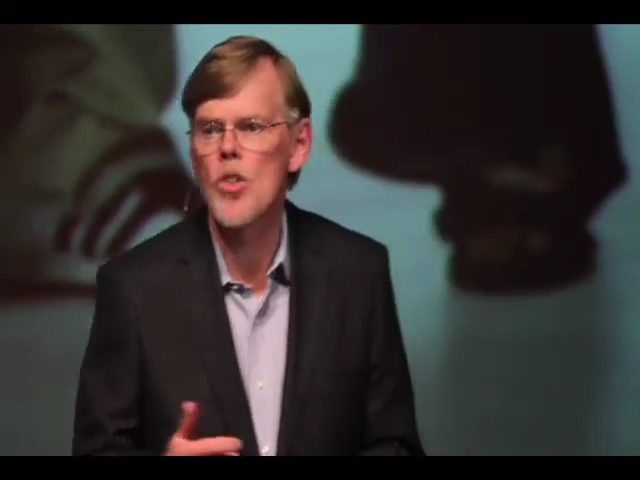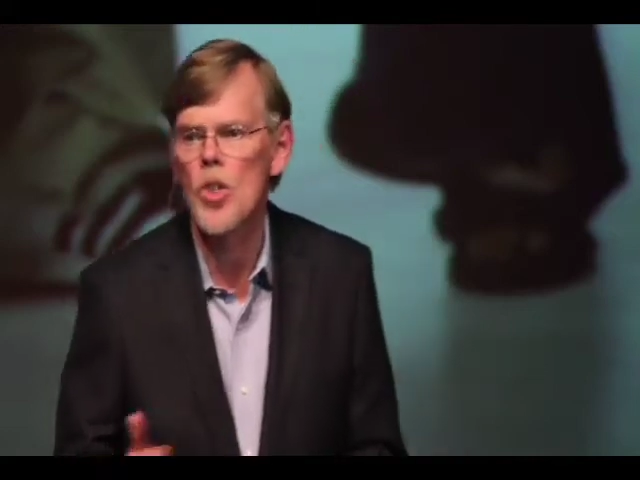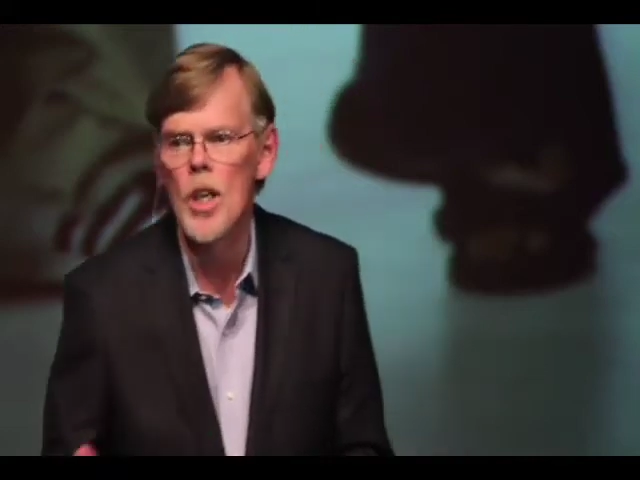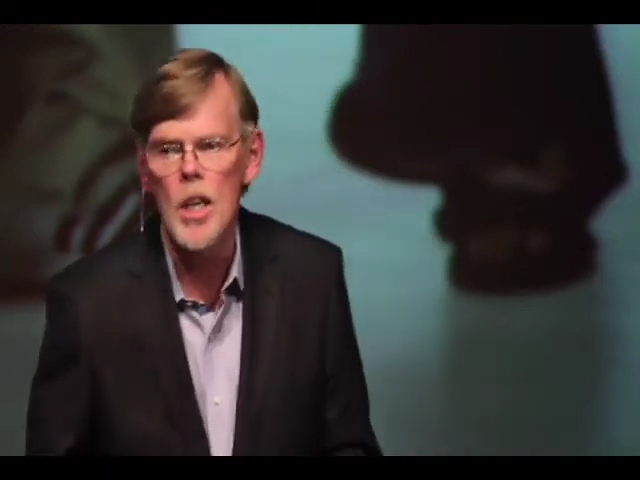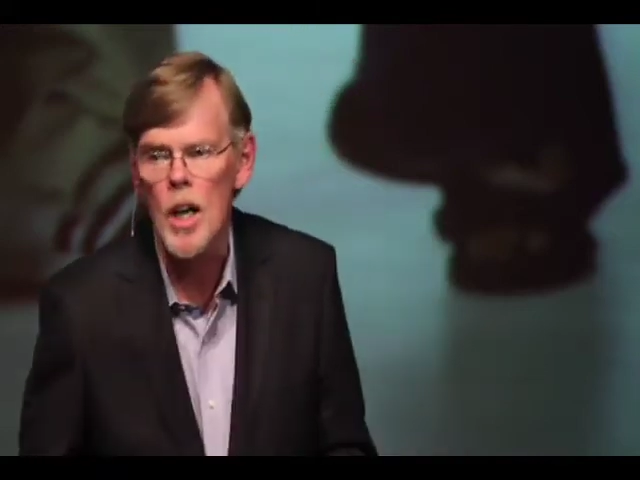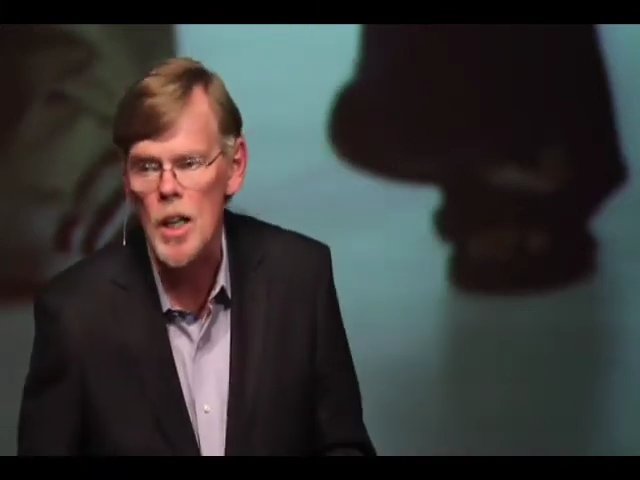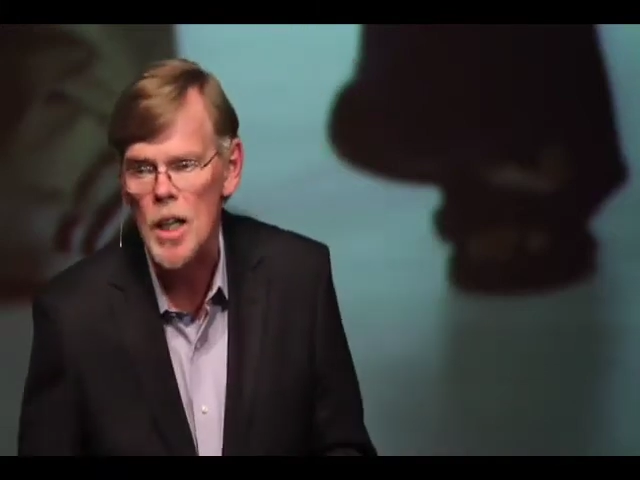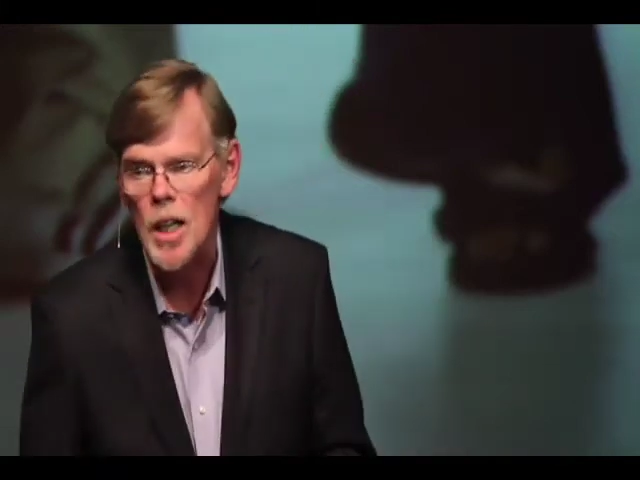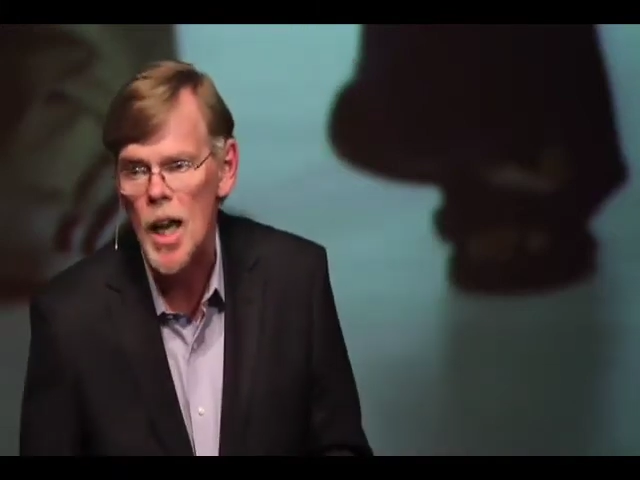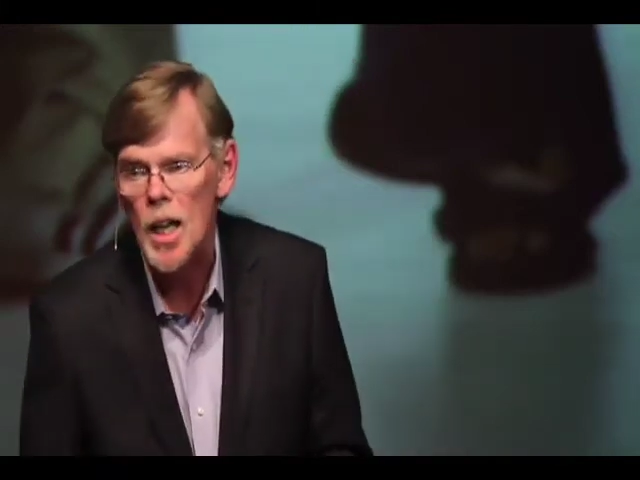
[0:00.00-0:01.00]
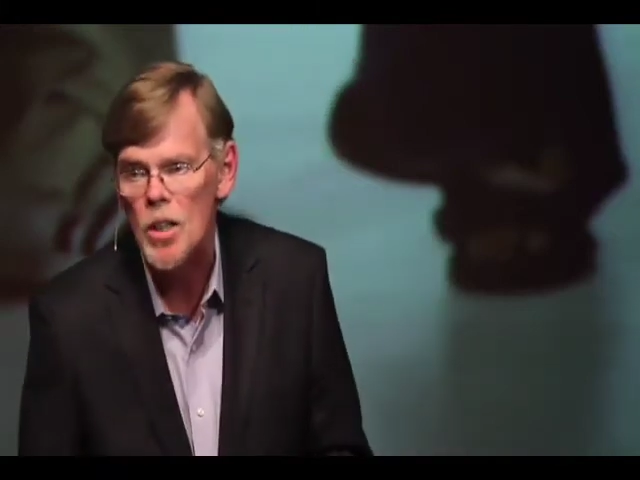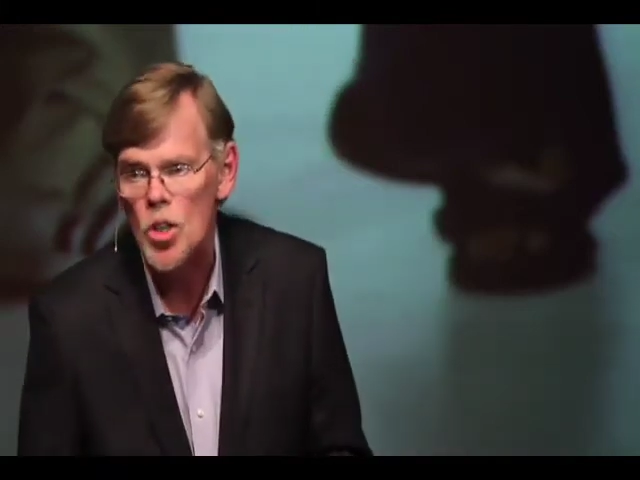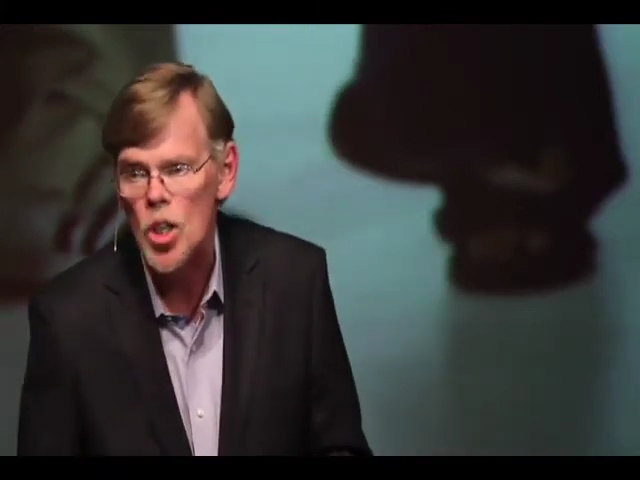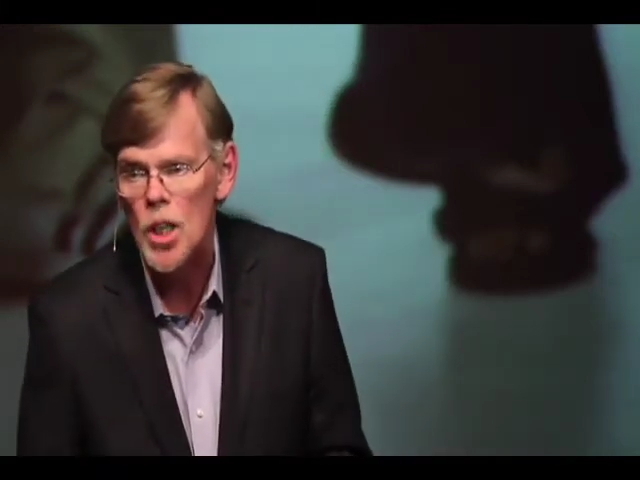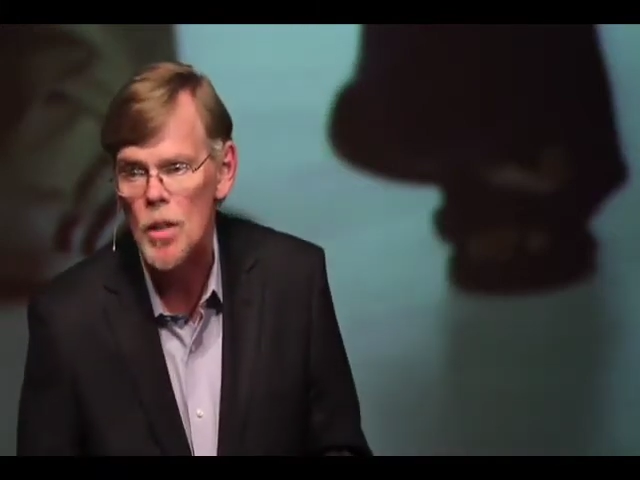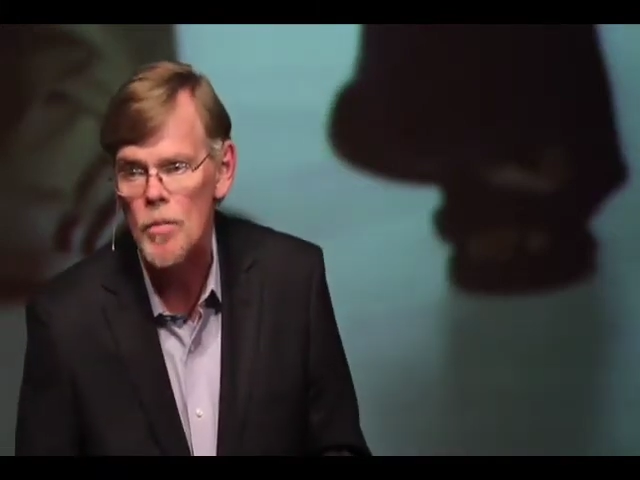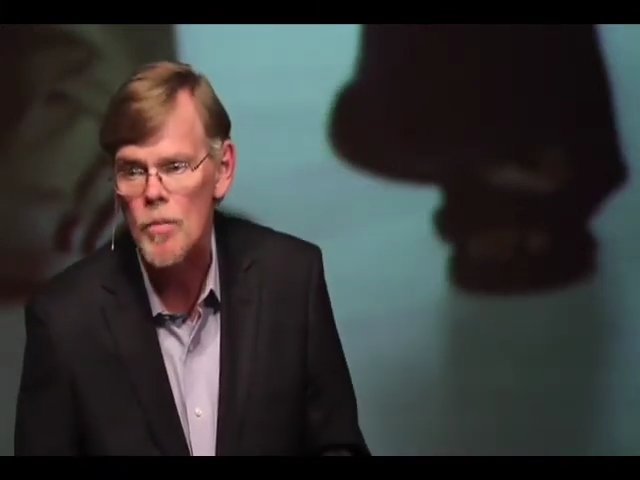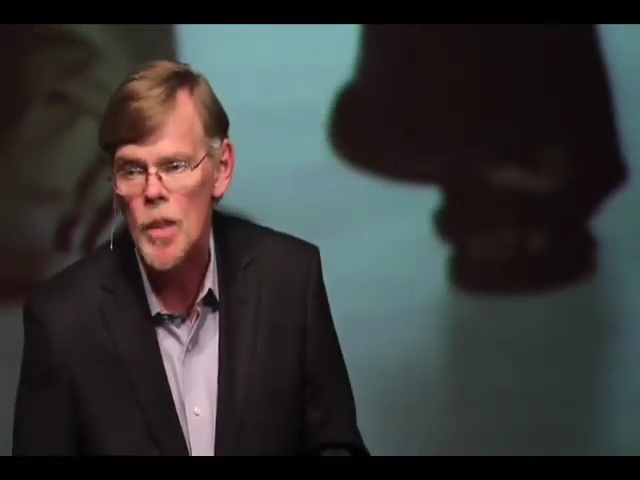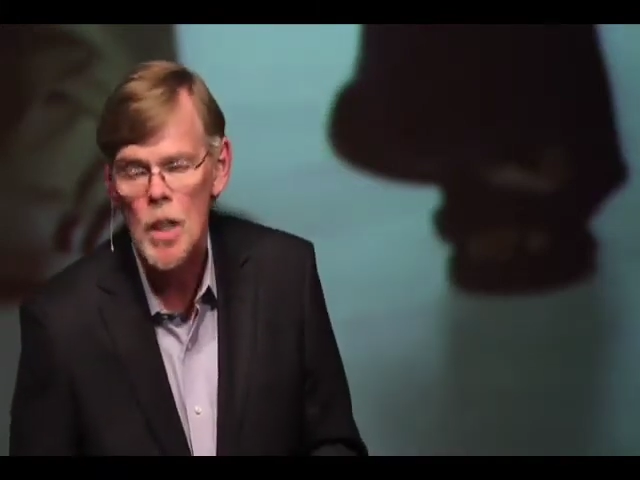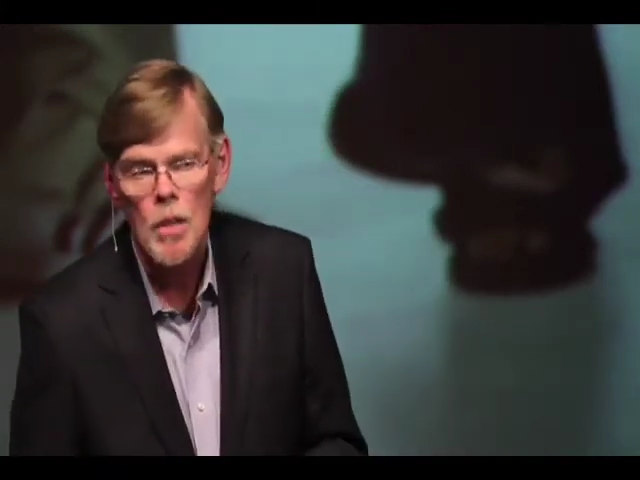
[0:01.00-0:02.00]
I love to study
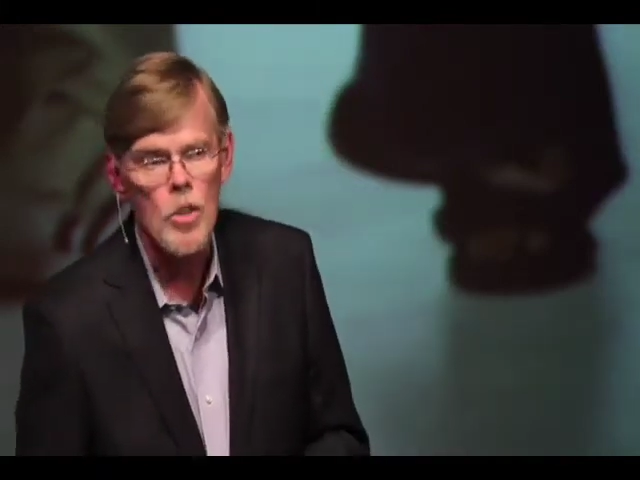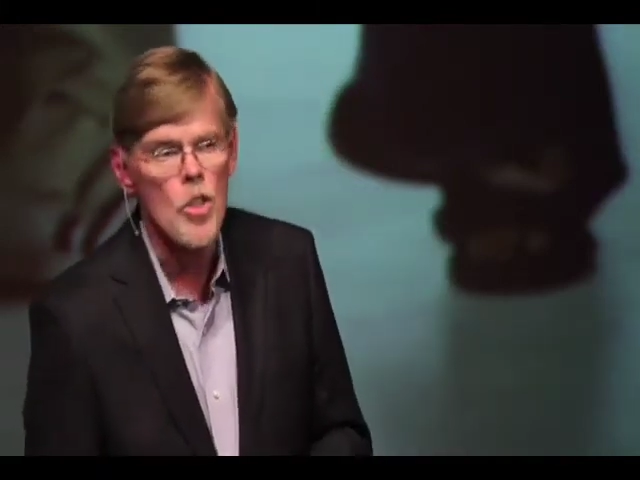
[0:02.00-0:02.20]
archaeology.